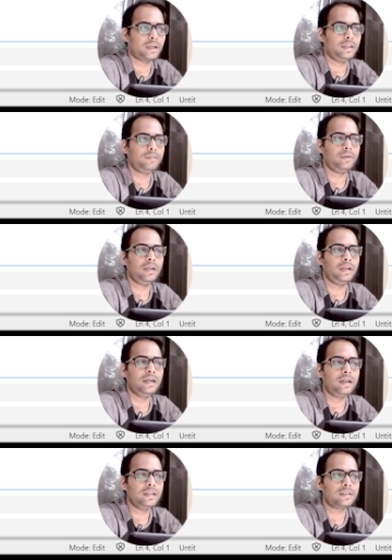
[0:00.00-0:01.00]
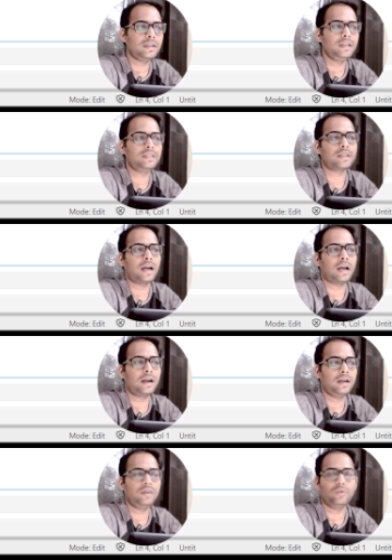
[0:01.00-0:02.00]
if a integer is
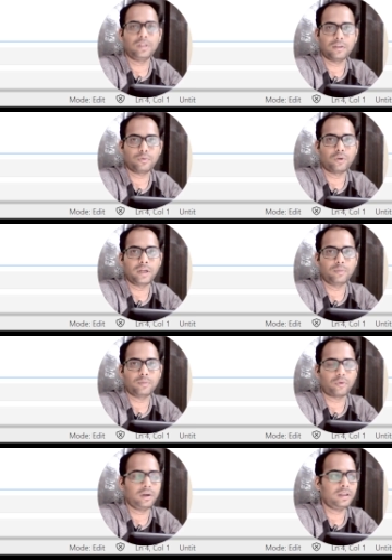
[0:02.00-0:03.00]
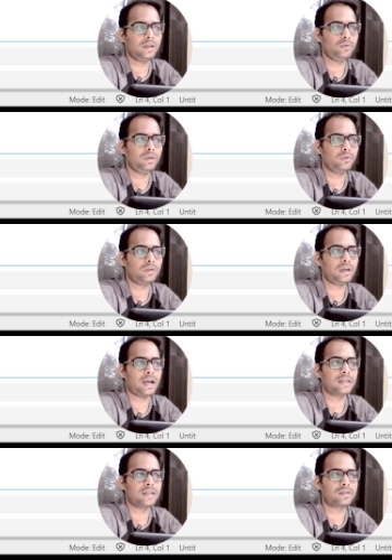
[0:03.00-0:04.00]
added with a floating point, then we know that
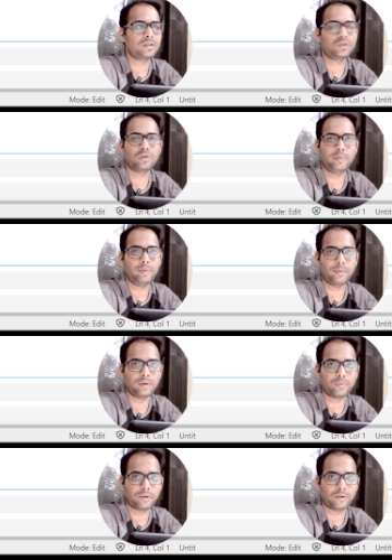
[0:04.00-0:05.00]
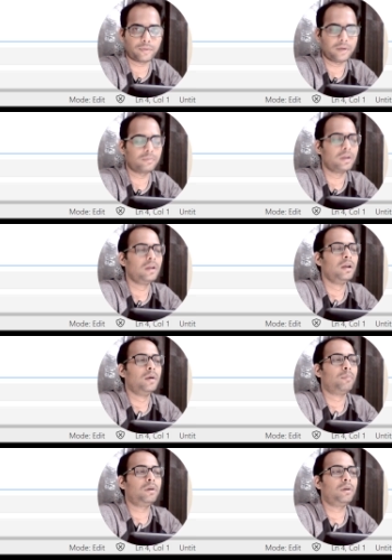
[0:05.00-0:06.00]
answer should be 15.5.
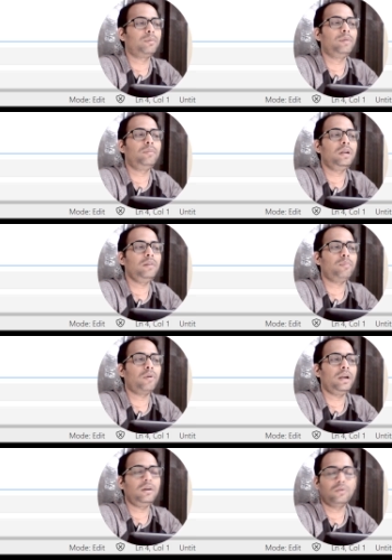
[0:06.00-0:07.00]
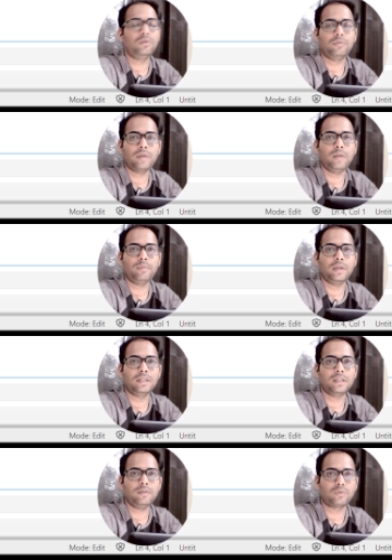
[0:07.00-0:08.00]
But 15.25
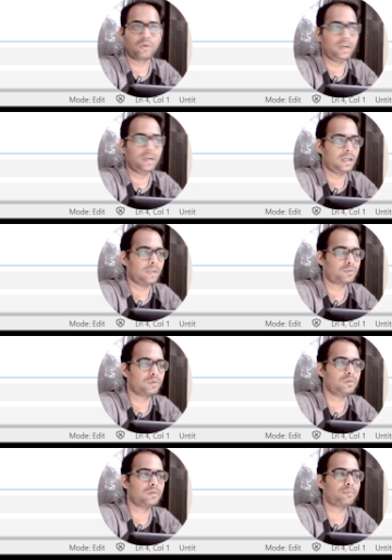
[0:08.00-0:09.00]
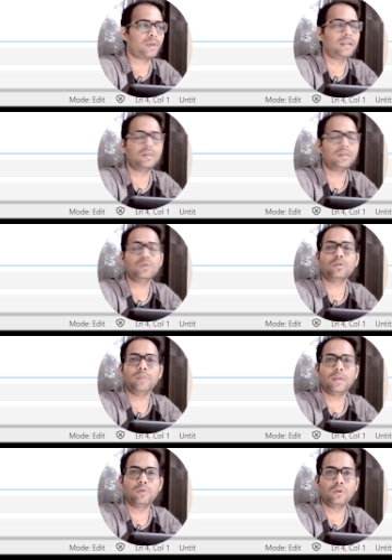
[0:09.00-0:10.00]
is a floating type. So Python should
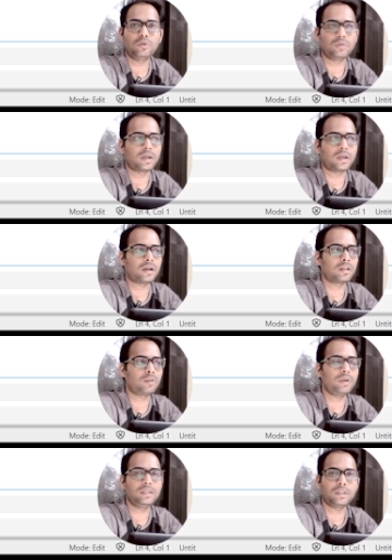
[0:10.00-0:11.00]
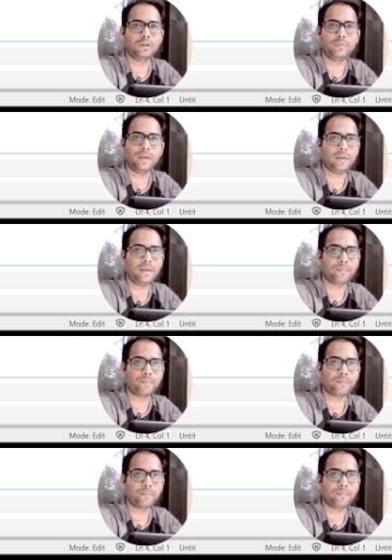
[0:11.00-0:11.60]
be able to do that. Otherwise it will be a